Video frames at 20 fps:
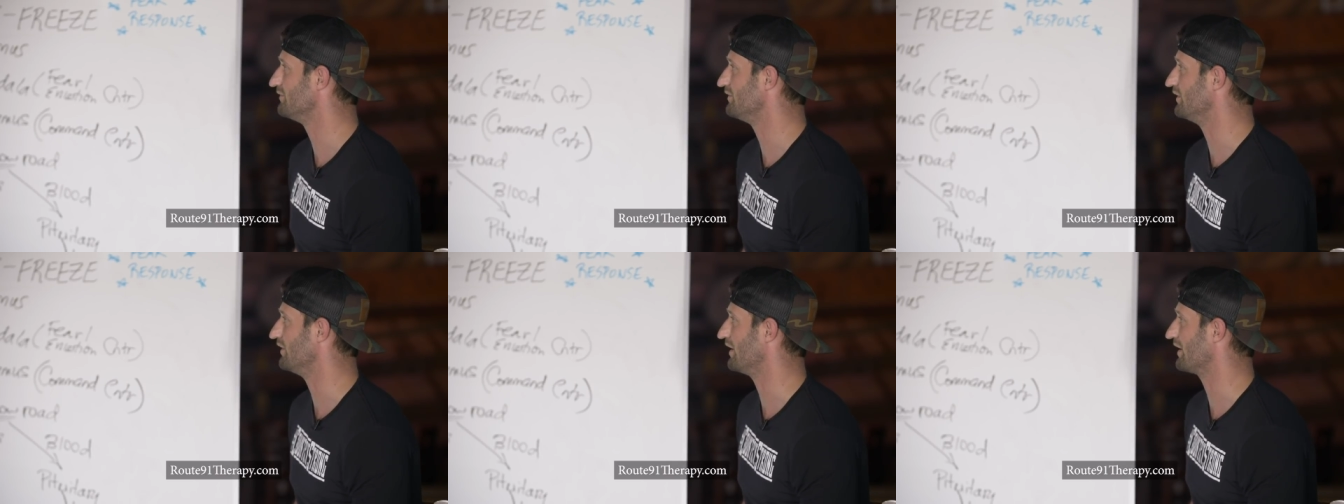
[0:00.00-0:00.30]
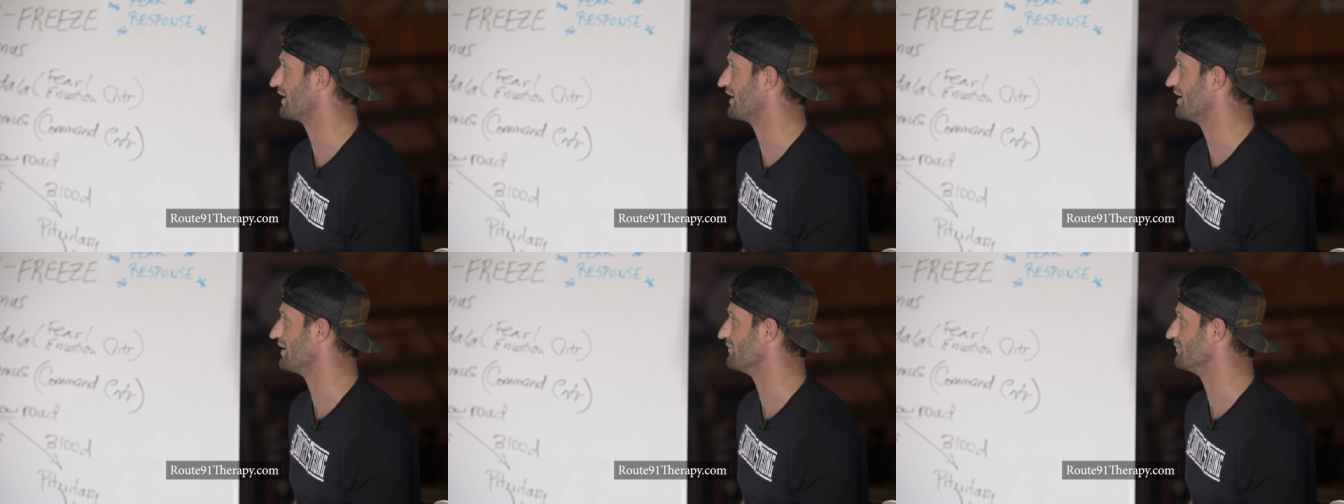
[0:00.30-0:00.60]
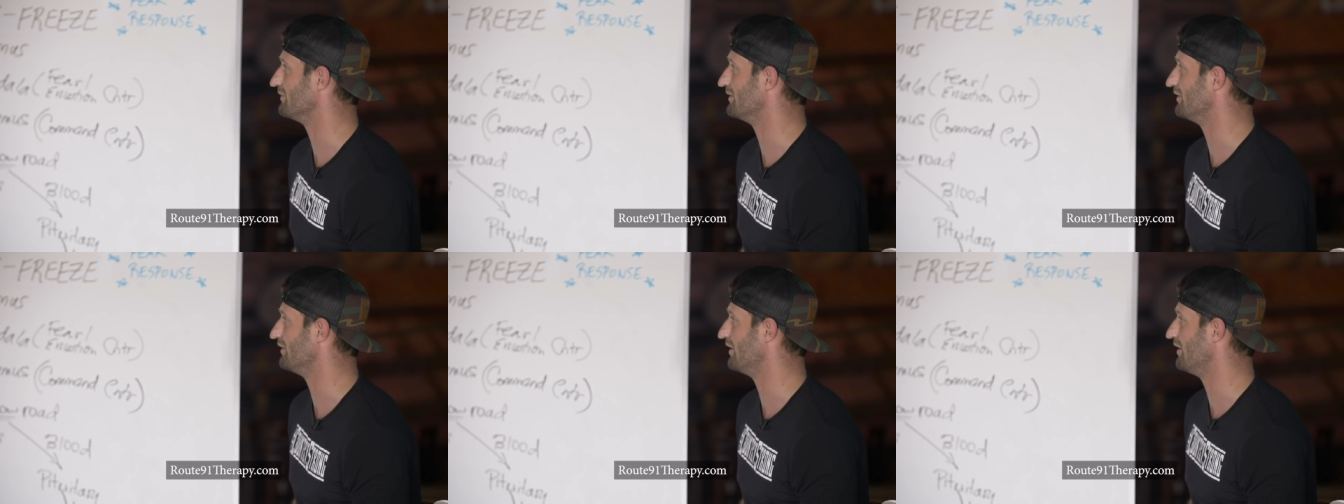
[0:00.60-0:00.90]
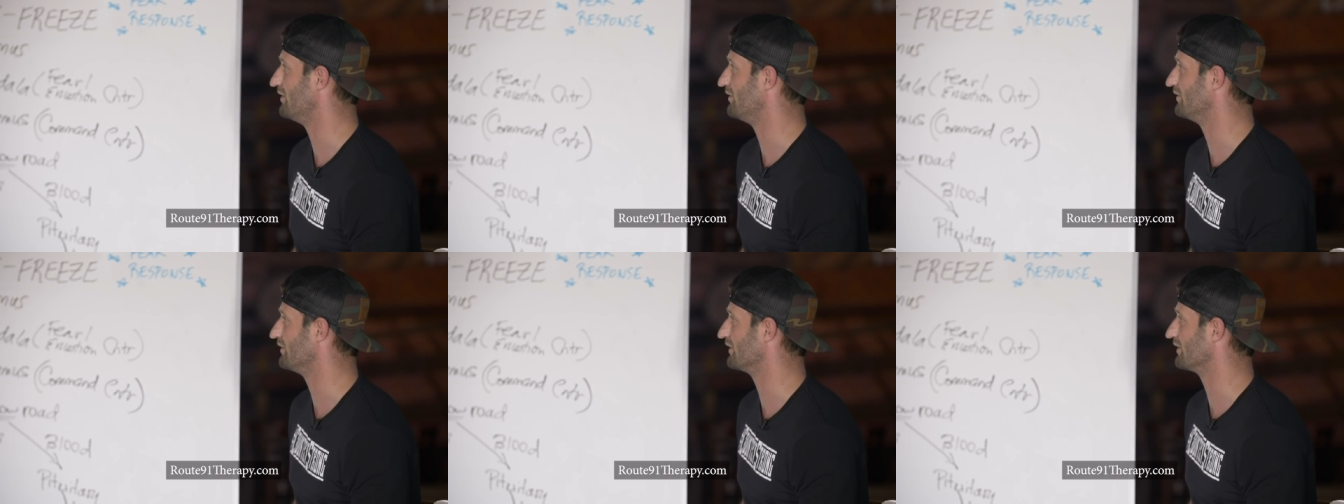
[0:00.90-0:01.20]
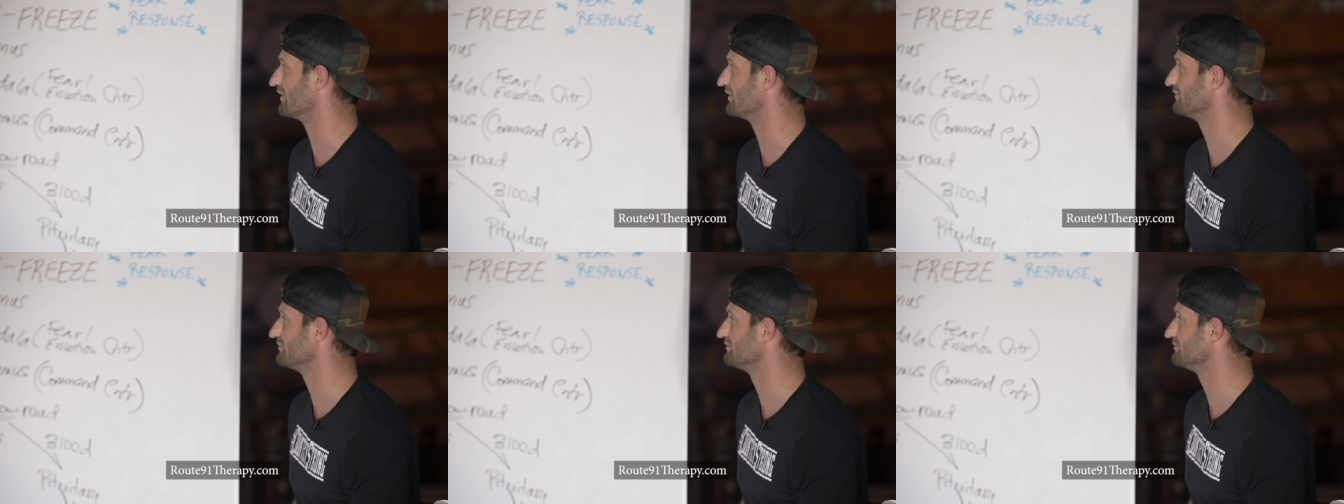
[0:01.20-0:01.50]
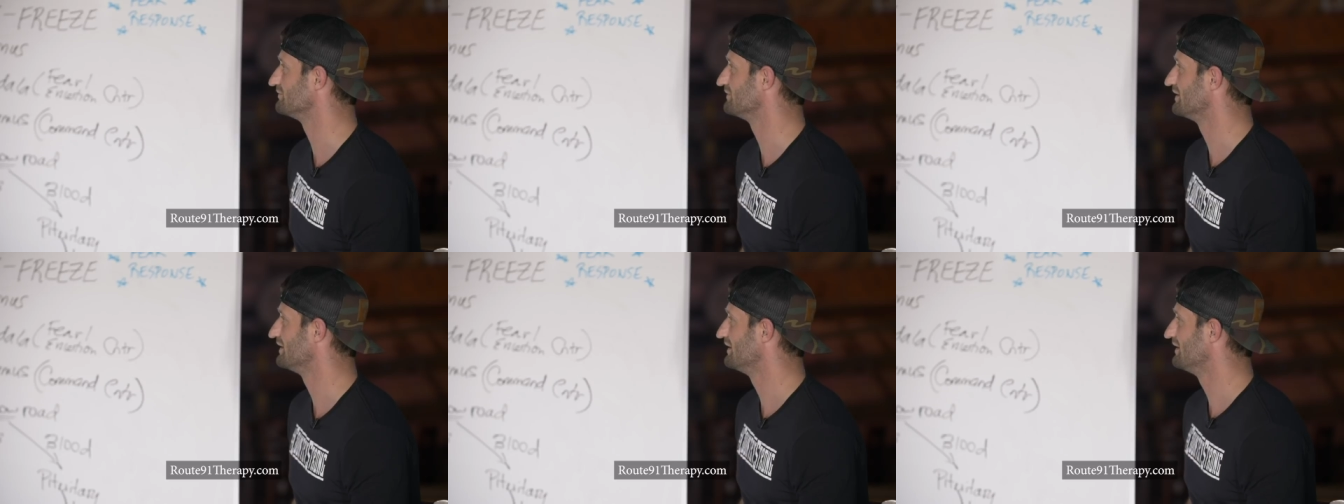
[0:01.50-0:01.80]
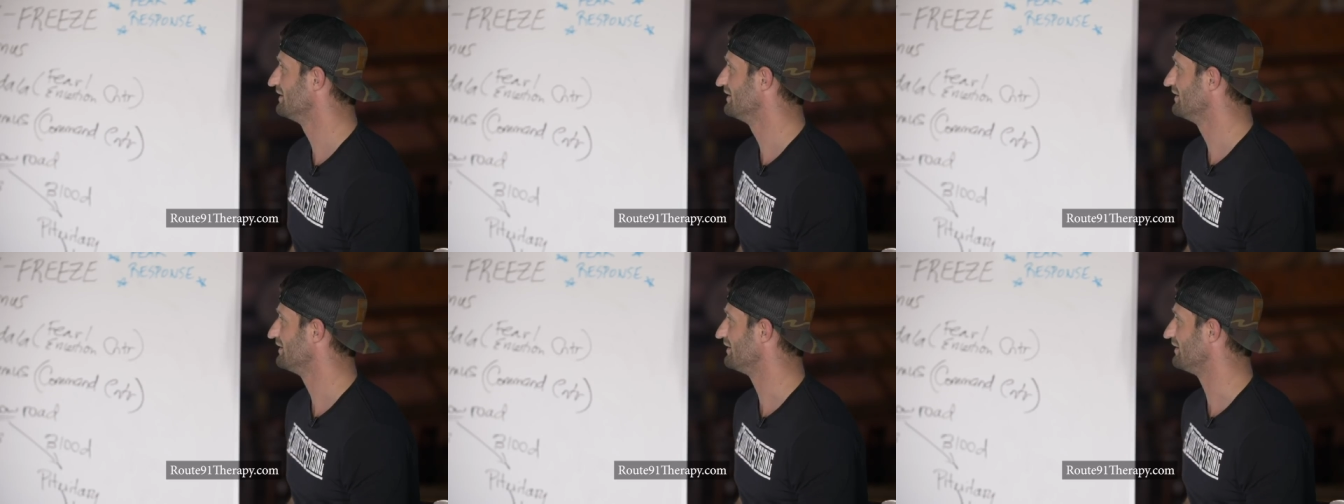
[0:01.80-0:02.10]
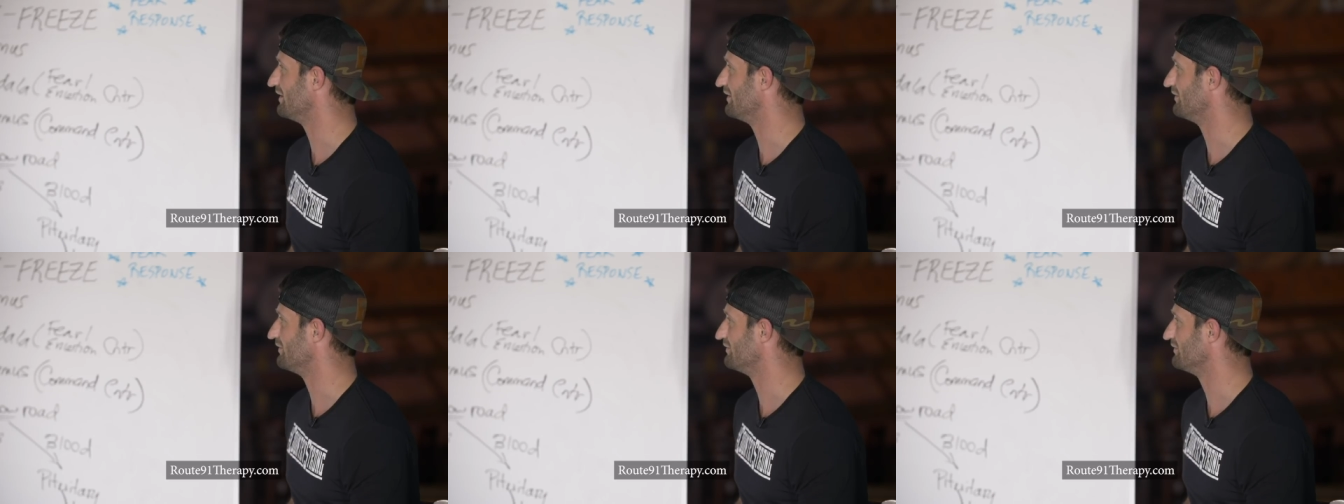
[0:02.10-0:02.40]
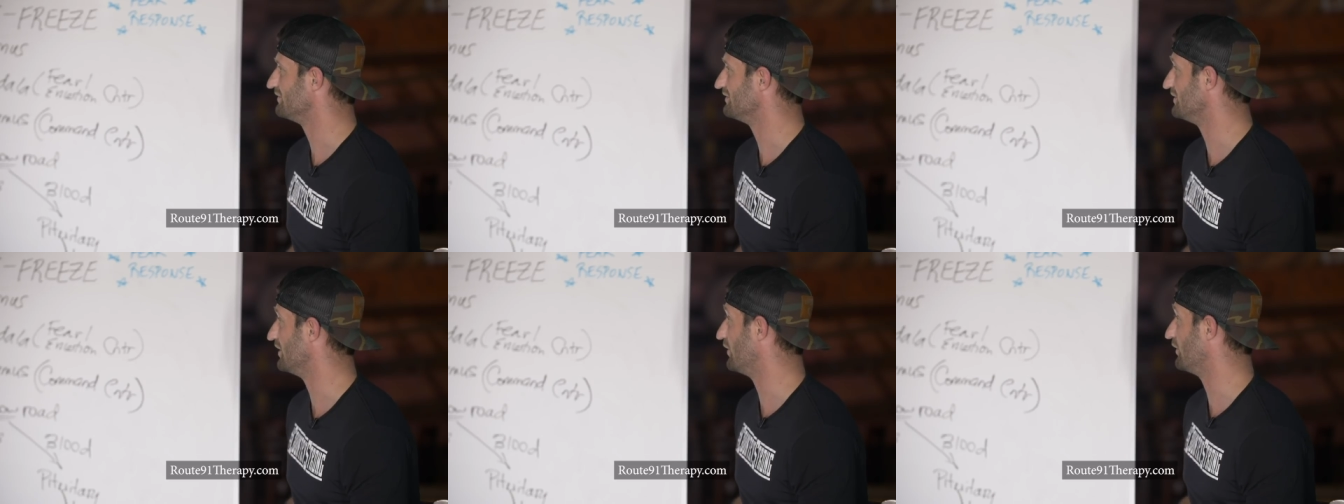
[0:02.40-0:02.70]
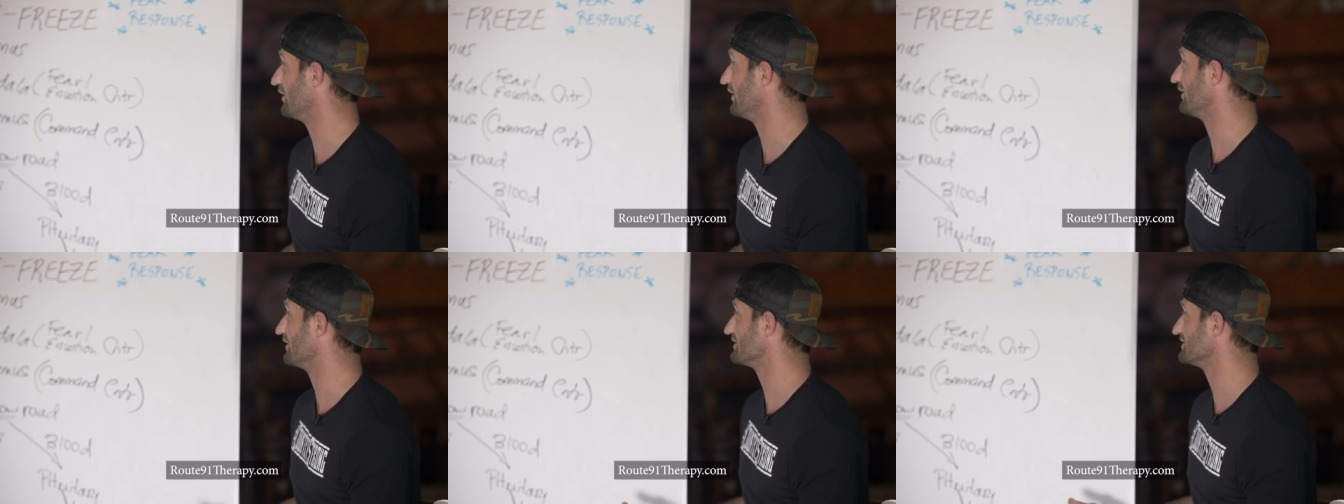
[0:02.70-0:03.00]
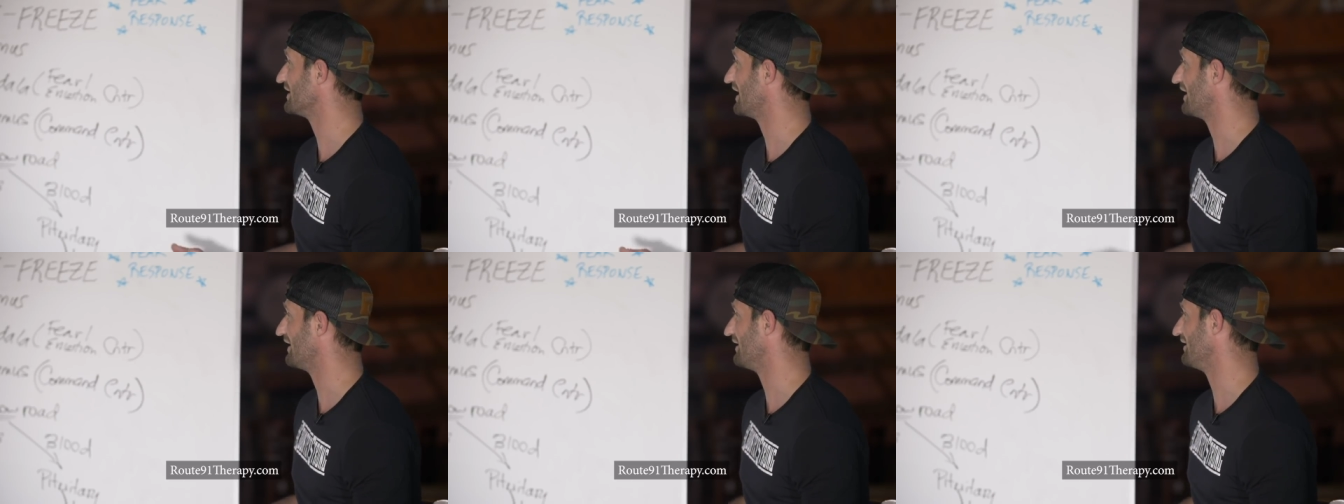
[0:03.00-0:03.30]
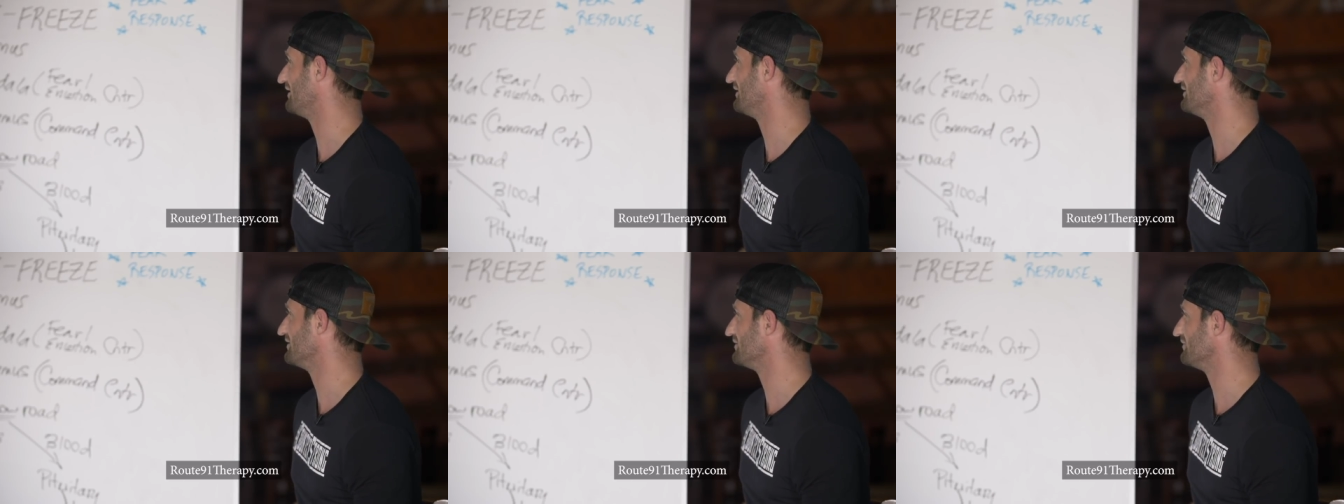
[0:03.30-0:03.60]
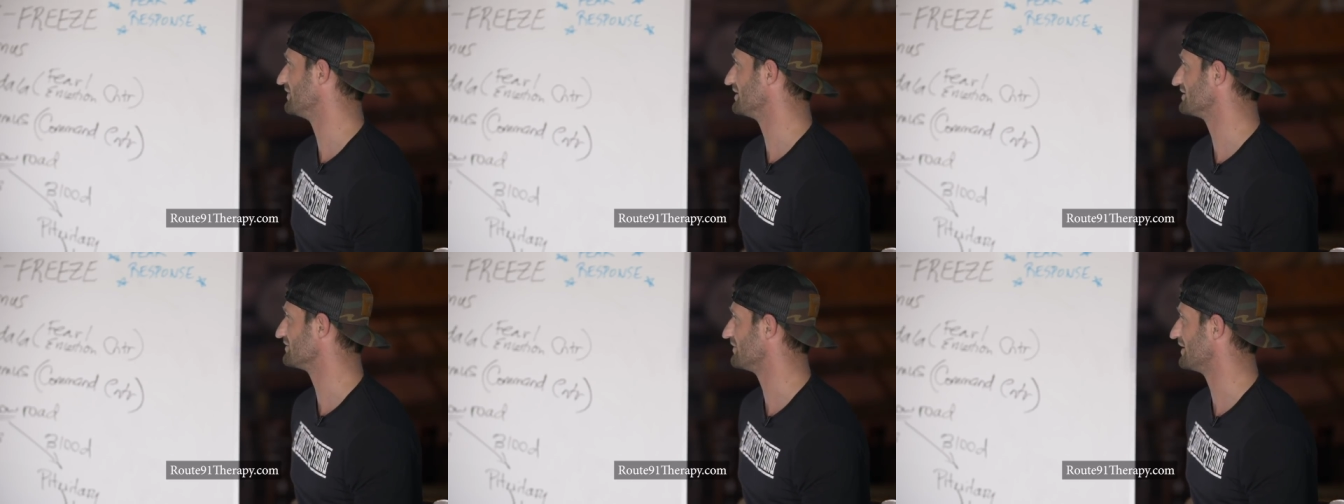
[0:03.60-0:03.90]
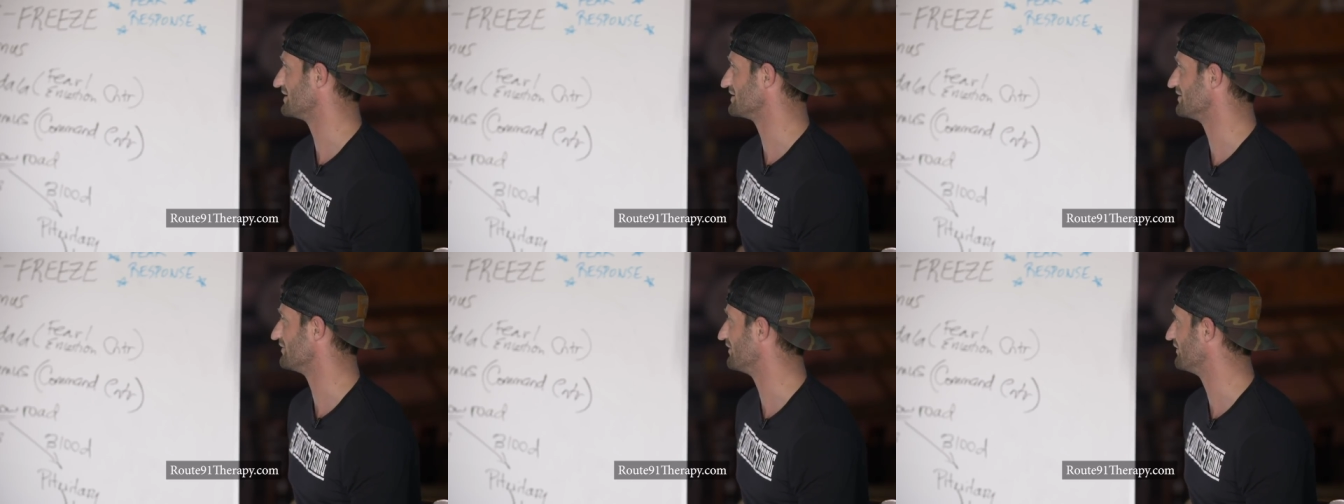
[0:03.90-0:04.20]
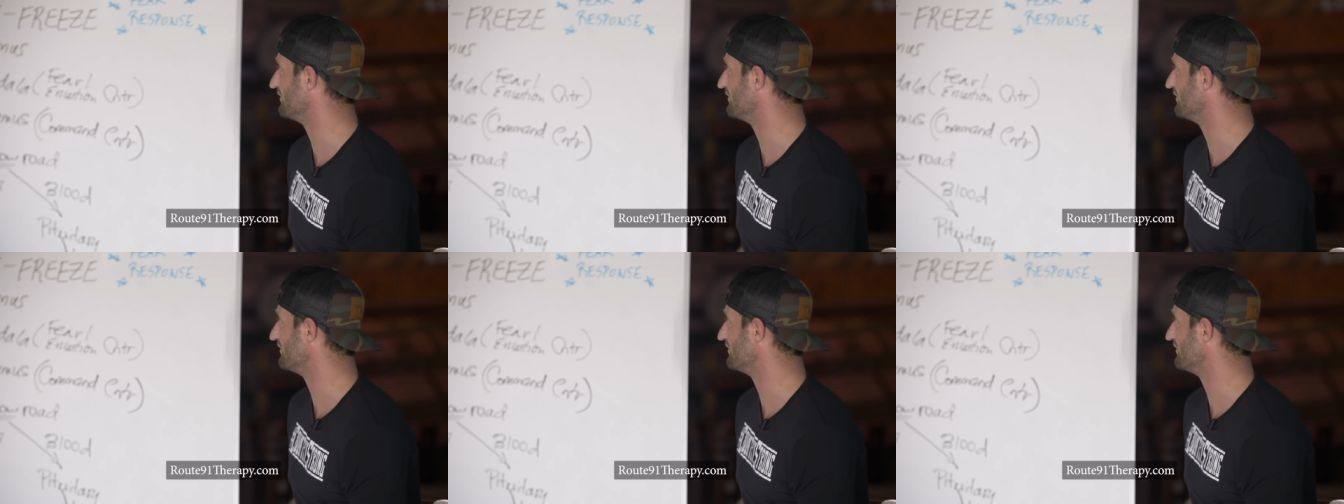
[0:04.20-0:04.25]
feel like I'm alone or you know, don't understand it. This makes